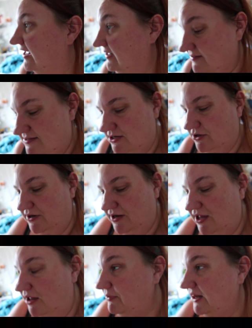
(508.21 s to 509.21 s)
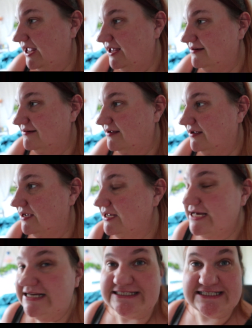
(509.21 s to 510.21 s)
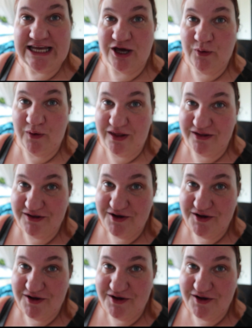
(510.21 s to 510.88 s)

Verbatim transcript: Is there a planned sequel